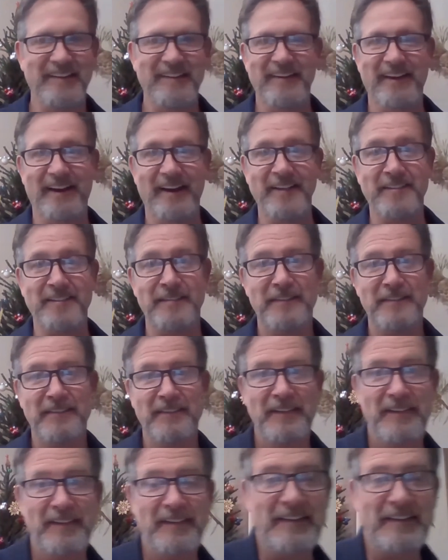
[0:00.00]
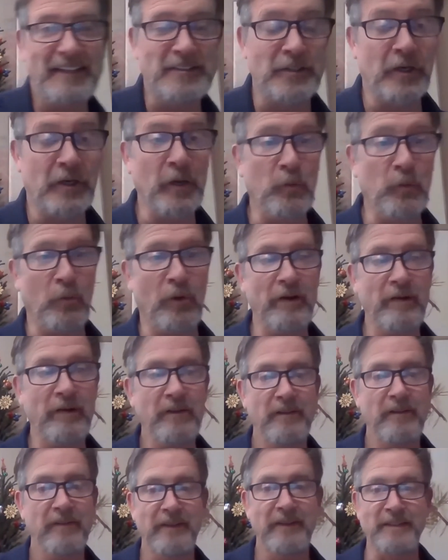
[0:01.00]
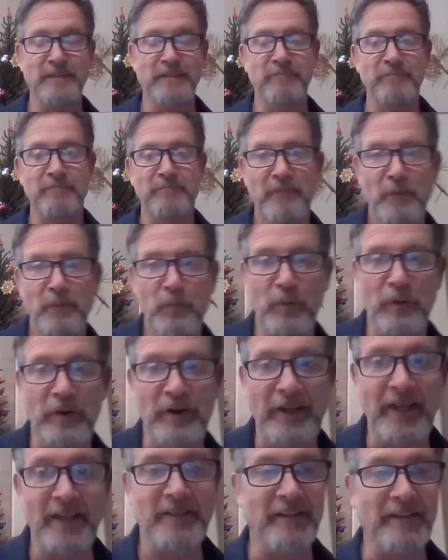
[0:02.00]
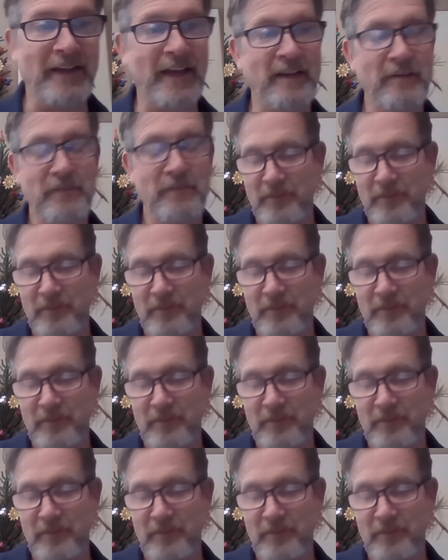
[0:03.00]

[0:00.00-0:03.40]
Nice. That's a good one. We're going to get to that.